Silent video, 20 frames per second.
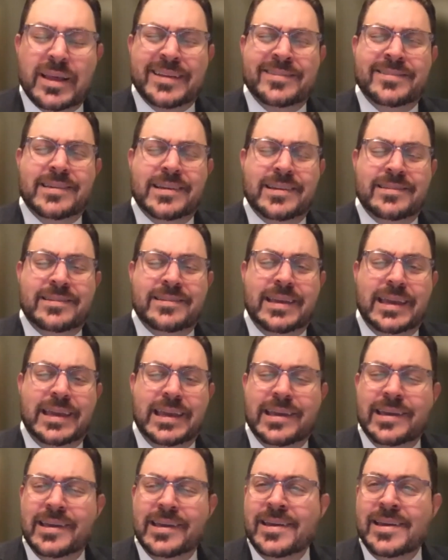
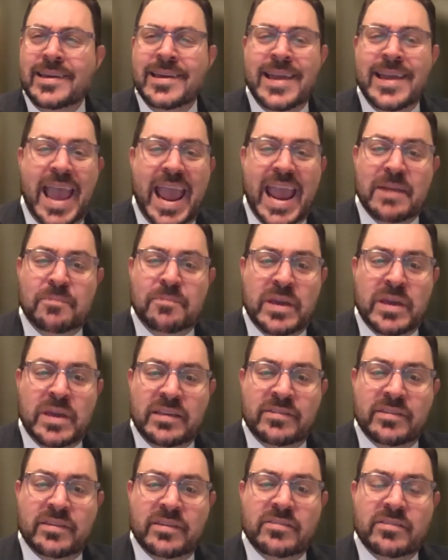68
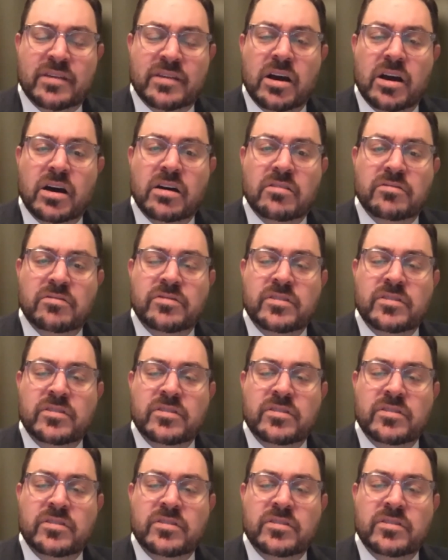pieces of